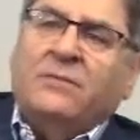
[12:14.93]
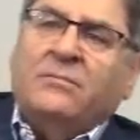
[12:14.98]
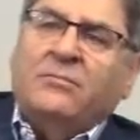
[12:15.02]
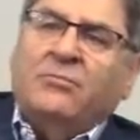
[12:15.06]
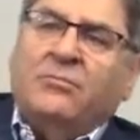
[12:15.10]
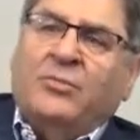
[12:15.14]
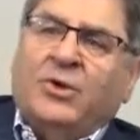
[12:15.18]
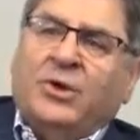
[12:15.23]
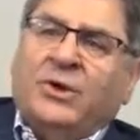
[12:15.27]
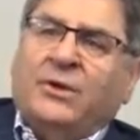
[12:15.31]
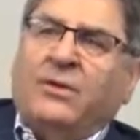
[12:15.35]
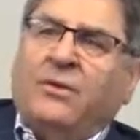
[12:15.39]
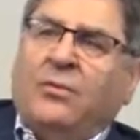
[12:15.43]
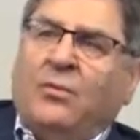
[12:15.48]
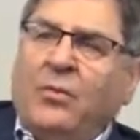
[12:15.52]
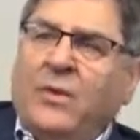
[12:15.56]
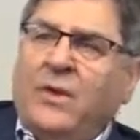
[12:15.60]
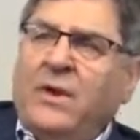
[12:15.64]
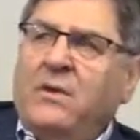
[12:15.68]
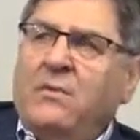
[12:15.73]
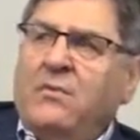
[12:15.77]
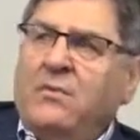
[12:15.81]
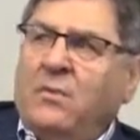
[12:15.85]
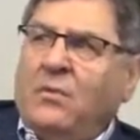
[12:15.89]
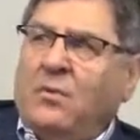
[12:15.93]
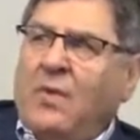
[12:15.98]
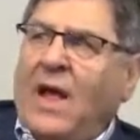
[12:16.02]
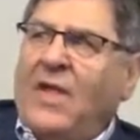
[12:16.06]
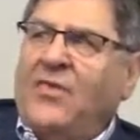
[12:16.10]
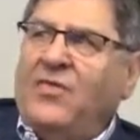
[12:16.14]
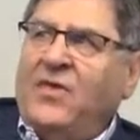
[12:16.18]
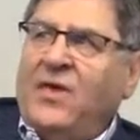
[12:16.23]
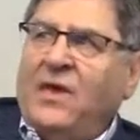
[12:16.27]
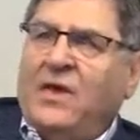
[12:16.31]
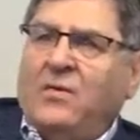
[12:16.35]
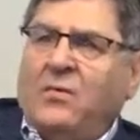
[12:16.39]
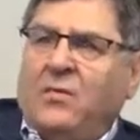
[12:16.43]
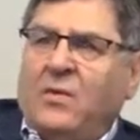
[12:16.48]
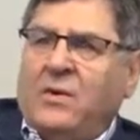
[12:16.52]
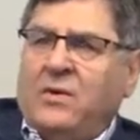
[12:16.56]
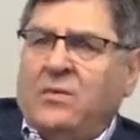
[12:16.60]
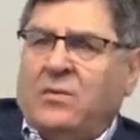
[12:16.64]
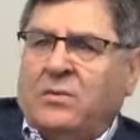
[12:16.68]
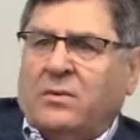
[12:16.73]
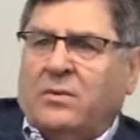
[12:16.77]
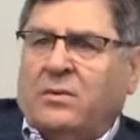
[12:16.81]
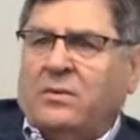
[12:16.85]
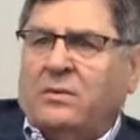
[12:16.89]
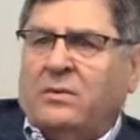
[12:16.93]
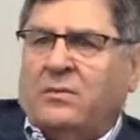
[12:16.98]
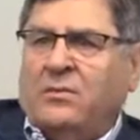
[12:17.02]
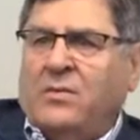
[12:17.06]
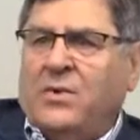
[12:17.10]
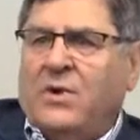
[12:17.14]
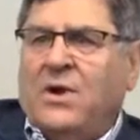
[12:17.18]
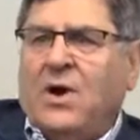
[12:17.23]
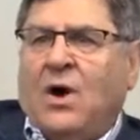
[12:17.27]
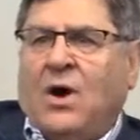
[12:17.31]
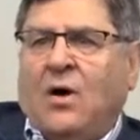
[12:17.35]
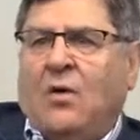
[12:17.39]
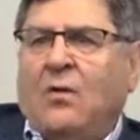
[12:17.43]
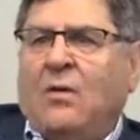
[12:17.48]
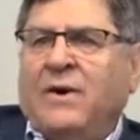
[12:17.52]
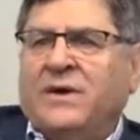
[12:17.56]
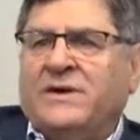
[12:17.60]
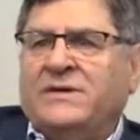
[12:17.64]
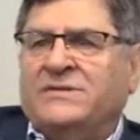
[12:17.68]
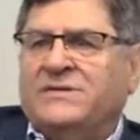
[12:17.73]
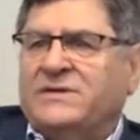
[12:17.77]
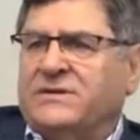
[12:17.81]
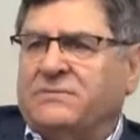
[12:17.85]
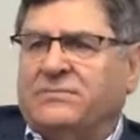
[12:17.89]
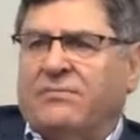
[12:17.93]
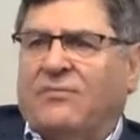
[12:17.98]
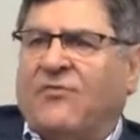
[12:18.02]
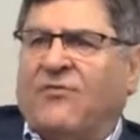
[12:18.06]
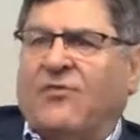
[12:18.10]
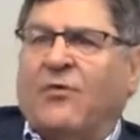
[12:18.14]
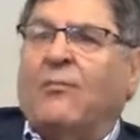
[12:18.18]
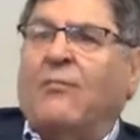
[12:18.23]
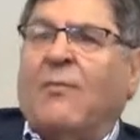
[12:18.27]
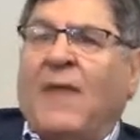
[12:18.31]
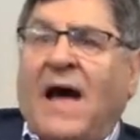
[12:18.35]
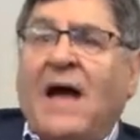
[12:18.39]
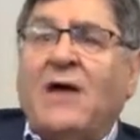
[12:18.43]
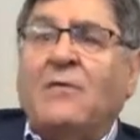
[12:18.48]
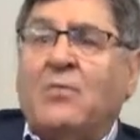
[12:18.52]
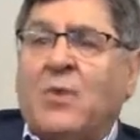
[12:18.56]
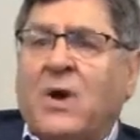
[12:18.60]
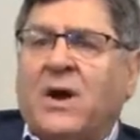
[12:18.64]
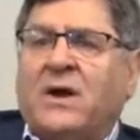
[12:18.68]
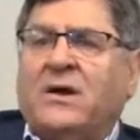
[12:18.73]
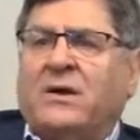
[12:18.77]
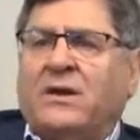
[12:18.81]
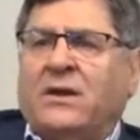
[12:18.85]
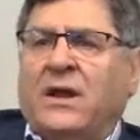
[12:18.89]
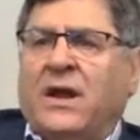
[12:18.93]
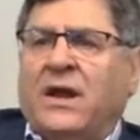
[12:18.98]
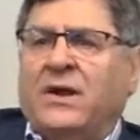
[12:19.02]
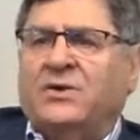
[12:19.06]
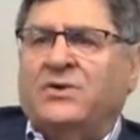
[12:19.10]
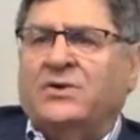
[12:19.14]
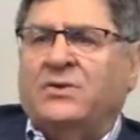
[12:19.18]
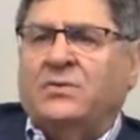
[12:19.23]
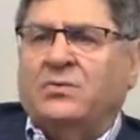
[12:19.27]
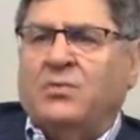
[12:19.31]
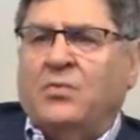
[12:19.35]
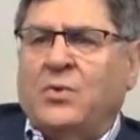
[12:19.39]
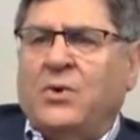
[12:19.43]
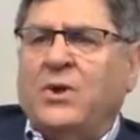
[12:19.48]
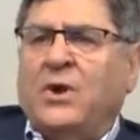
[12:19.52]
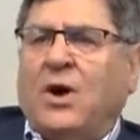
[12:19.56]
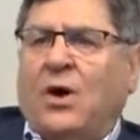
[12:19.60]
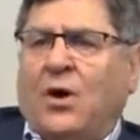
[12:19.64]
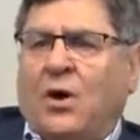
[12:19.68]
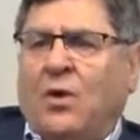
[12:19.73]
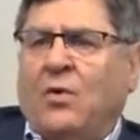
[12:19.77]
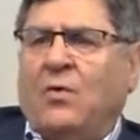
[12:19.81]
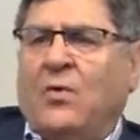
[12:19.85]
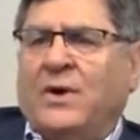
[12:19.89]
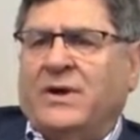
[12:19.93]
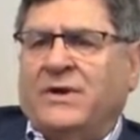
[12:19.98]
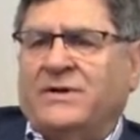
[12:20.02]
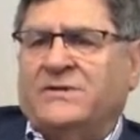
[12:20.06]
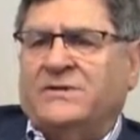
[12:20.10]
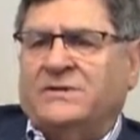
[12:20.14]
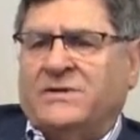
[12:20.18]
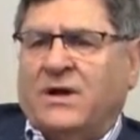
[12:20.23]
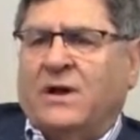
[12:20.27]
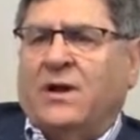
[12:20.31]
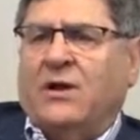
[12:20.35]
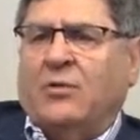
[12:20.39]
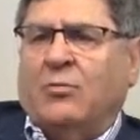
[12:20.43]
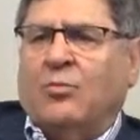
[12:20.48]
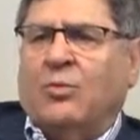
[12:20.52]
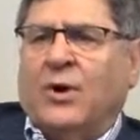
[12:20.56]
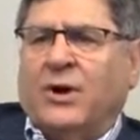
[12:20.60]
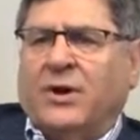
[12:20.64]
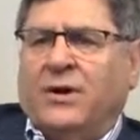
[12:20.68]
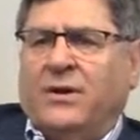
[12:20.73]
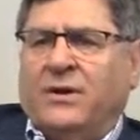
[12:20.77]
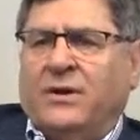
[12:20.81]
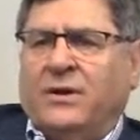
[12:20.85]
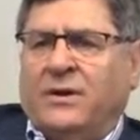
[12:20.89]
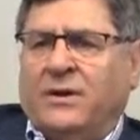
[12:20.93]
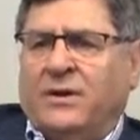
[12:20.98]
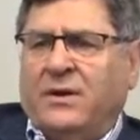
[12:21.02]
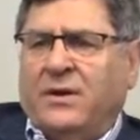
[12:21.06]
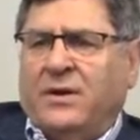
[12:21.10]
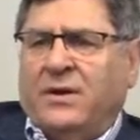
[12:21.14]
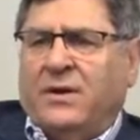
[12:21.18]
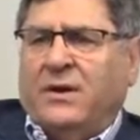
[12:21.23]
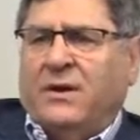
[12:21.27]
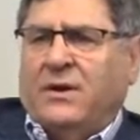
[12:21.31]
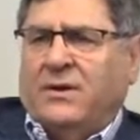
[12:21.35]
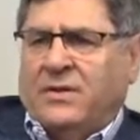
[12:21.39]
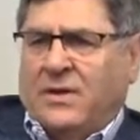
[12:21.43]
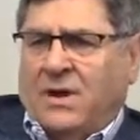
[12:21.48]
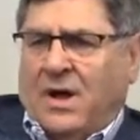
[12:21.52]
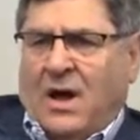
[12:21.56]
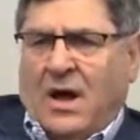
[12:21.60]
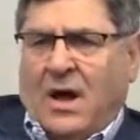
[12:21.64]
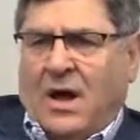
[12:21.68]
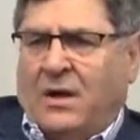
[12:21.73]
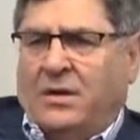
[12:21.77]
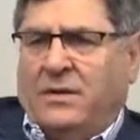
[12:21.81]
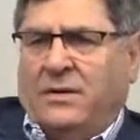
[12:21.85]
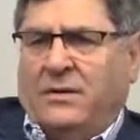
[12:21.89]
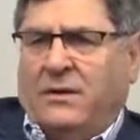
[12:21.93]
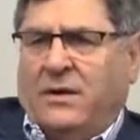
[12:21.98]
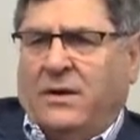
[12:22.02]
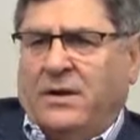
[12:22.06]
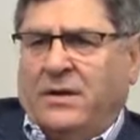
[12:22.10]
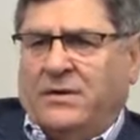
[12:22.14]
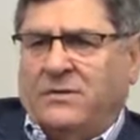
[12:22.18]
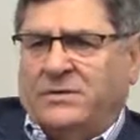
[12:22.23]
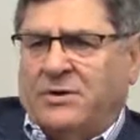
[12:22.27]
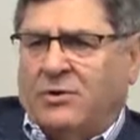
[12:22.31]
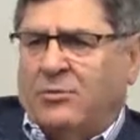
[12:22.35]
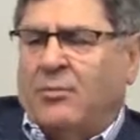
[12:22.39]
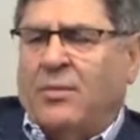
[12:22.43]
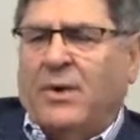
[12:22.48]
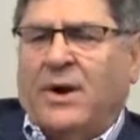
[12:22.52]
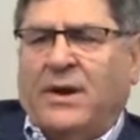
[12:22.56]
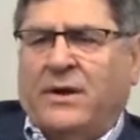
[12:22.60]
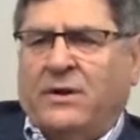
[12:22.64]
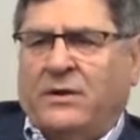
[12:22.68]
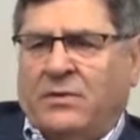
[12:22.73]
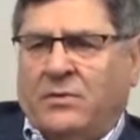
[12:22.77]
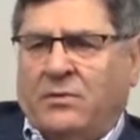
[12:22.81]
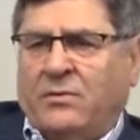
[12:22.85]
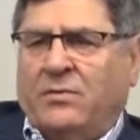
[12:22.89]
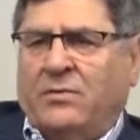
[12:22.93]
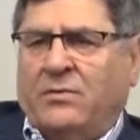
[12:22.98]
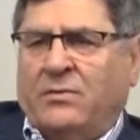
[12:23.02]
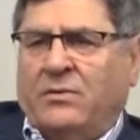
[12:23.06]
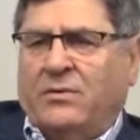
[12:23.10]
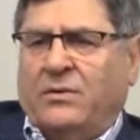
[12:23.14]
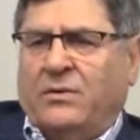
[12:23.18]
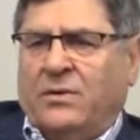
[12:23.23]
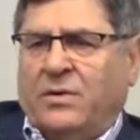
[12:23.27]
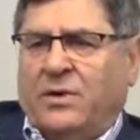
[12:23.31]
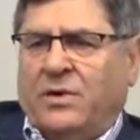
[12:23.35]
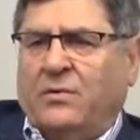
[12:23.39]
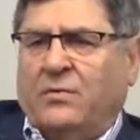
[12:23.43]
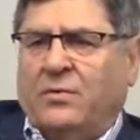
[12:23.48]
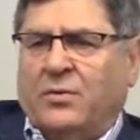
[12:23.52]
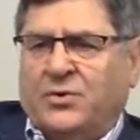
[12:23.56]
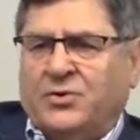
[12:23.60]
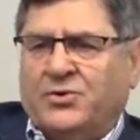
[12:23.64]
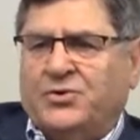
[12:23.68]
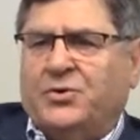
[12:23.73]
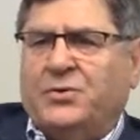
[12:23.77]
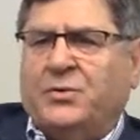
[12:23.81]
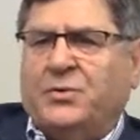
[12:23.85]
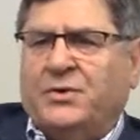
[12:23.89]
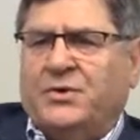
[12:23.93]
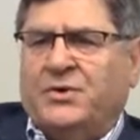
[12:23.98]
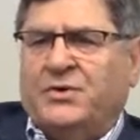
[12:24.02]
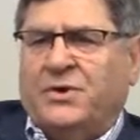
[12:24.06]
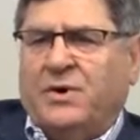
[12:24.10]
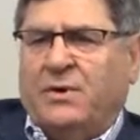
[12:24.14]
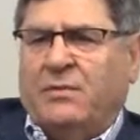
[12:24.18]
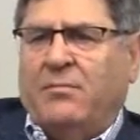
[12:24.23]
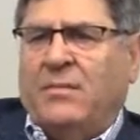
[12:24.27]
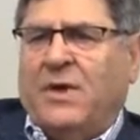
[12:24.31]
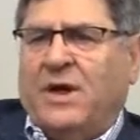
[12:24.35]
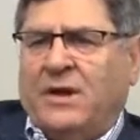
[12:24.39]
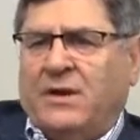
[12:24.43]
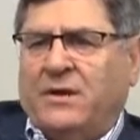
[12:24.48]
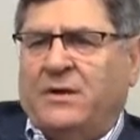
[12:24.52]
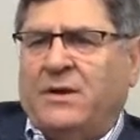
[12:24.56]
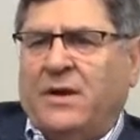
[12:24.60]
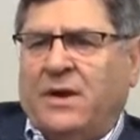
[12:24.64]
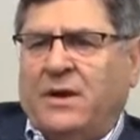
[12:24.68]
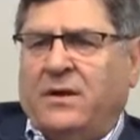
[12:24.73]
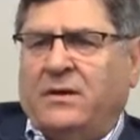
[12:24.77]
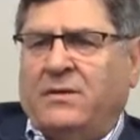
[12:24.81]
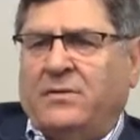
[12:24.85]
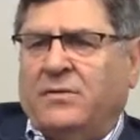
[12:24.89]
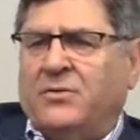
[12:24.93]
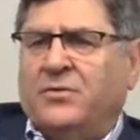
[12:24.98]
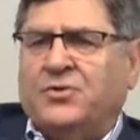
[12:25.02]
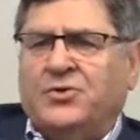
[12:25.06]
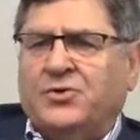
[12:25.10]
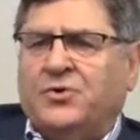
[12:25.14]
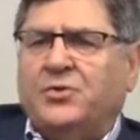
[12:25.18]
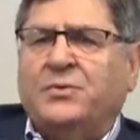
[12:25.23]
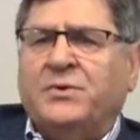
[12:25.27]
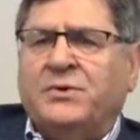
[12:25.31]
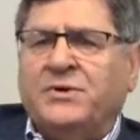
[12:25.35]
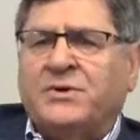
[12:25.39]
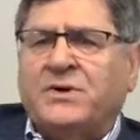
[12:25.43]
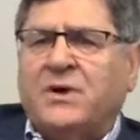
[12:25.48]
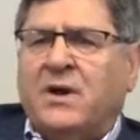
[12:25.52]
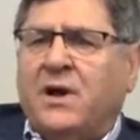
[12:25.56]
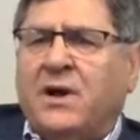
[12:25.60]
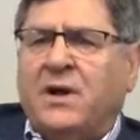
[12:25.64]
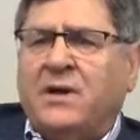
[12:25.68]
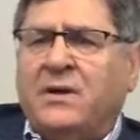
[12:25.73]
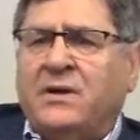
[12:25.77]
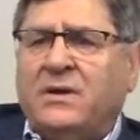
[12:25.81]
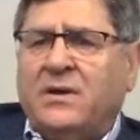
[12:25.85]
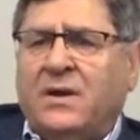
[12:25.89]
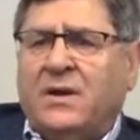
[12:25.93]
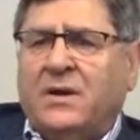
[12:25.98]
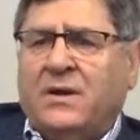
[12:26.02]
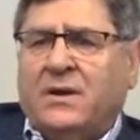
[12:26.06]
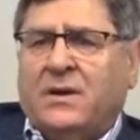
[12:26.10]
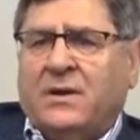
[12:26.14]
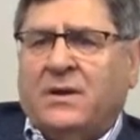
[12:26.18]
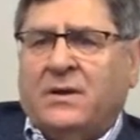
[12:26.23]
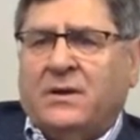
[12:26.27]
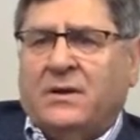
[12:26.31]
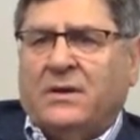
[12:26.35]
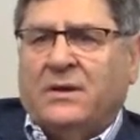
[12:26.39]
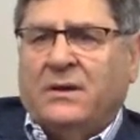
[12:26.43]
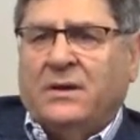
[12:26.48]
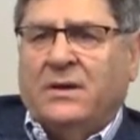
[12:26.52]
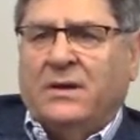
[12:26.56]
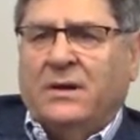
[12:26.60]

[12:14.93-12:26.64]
But we, I think we were, we always, from my recollection, we always celebrated the holidays. Everybody knew that they were Jewish and maintained their Jewish kind. Uh,